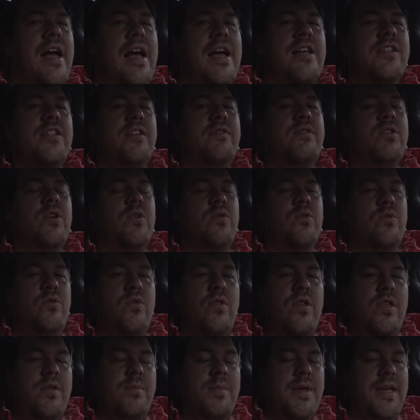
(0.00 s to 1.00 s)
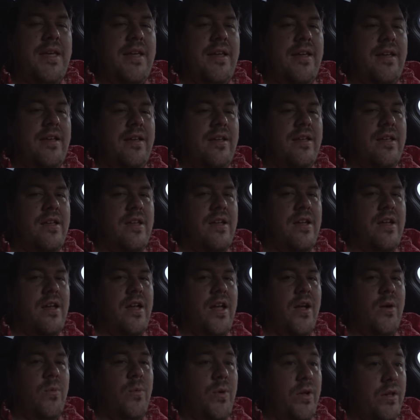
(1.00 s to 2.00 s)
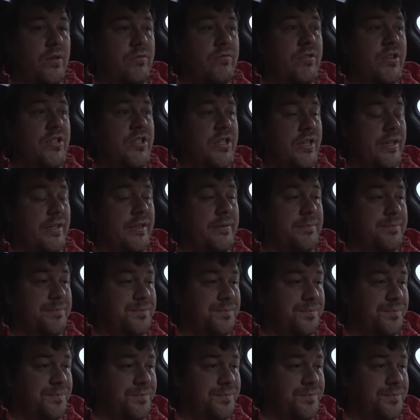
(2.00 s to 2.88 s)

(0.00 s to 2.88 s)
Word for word: as I've told all of them here, I will return.